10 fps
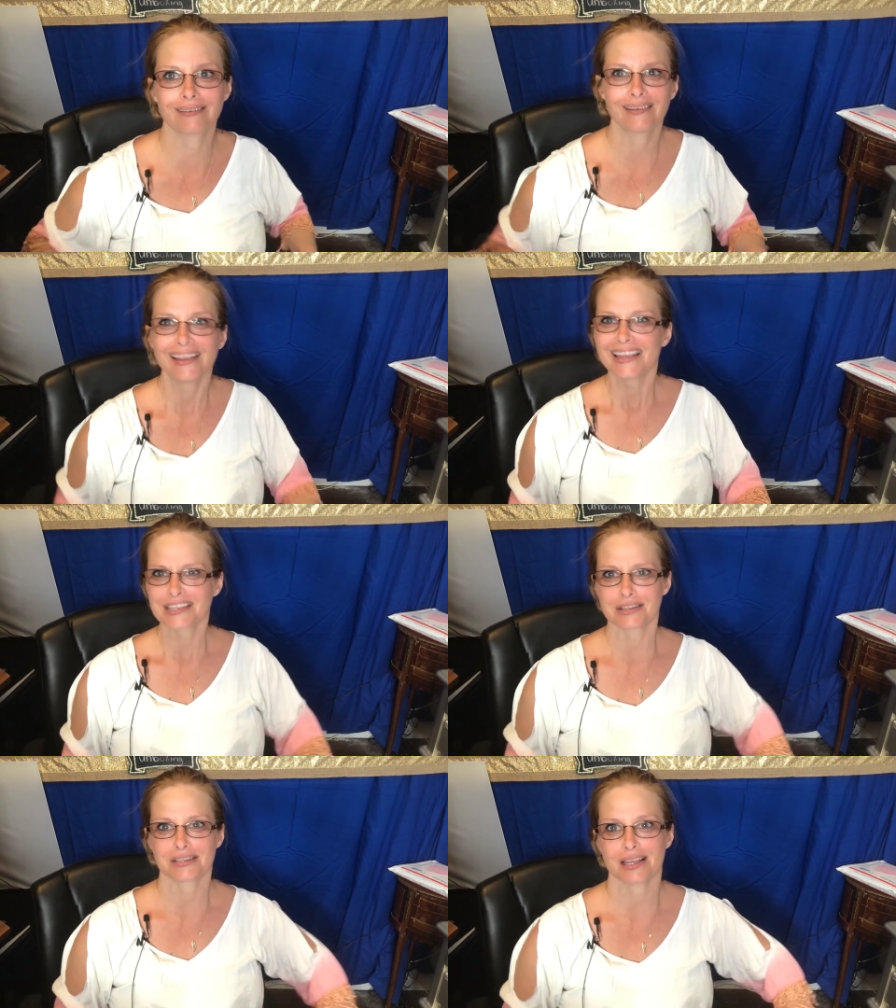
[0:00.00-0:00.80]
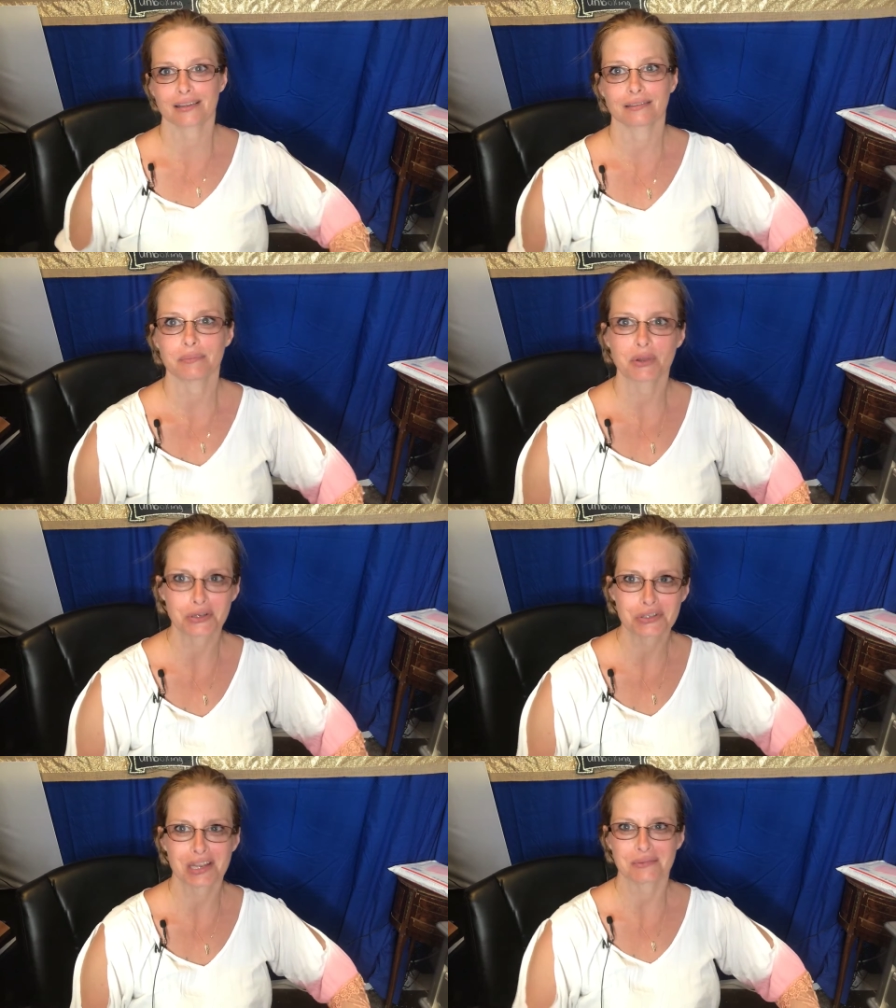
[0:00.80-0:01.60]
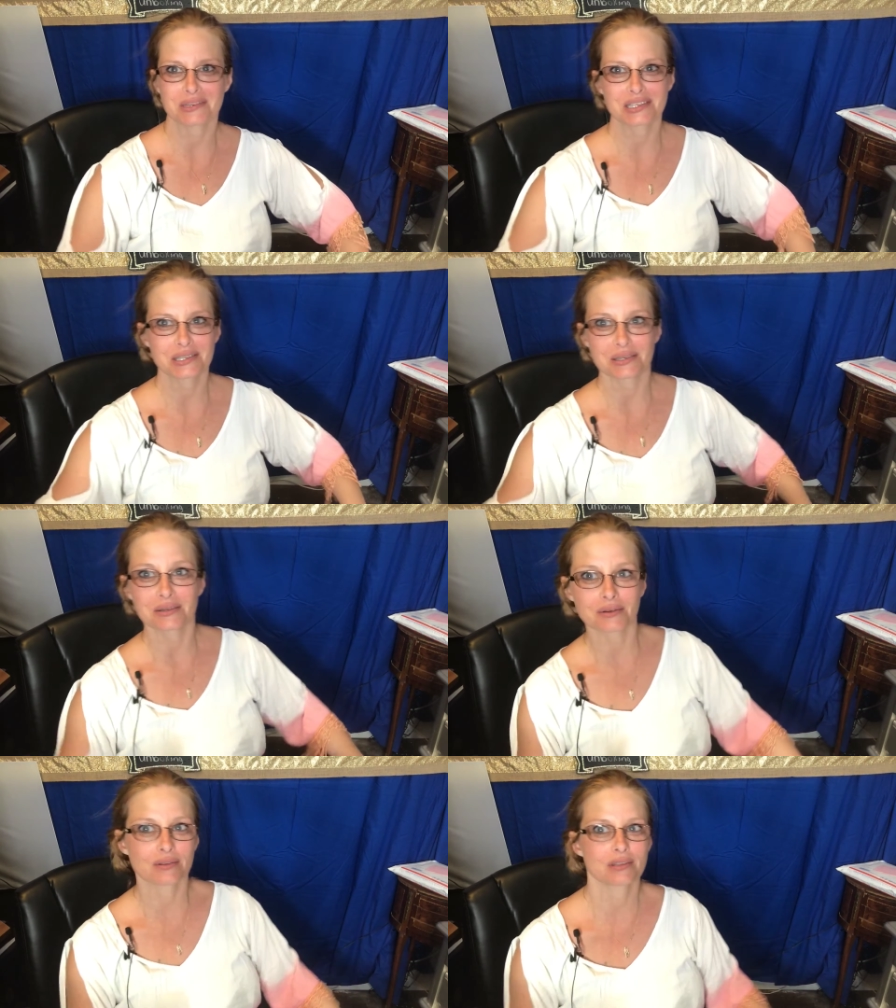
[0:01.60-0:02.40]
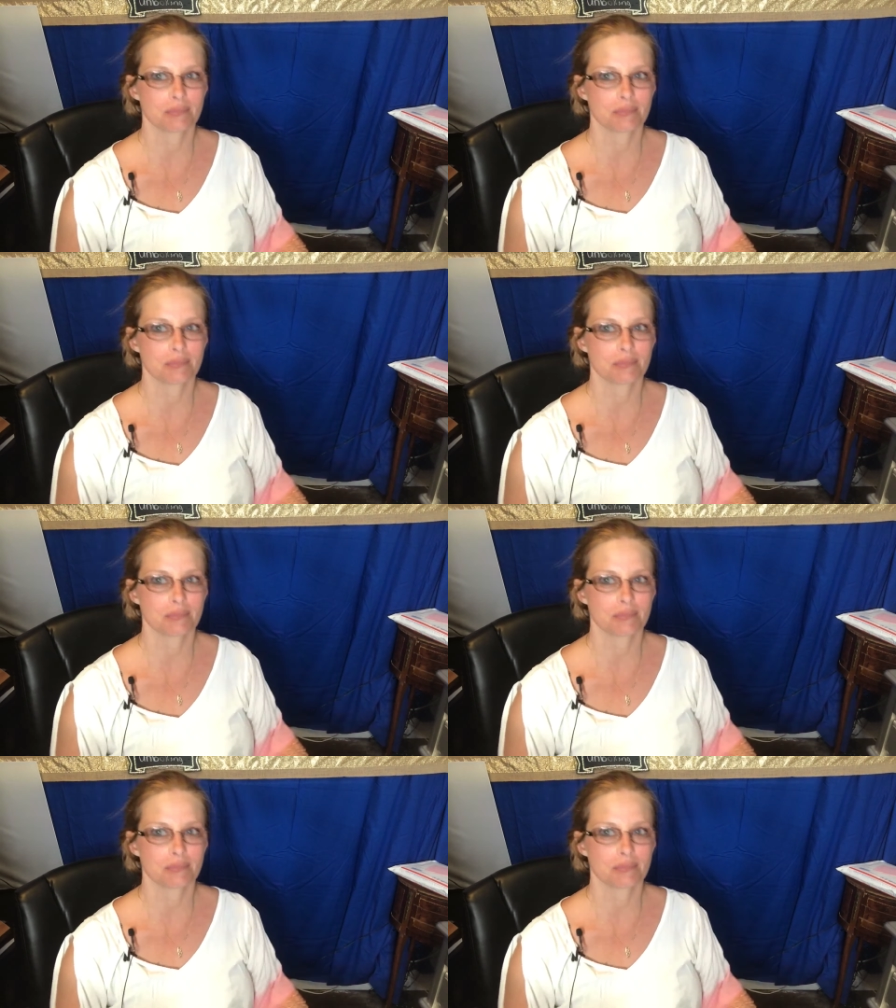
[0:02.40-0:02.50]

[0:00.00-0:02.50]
it's not technically Mother's Day, but it's the, the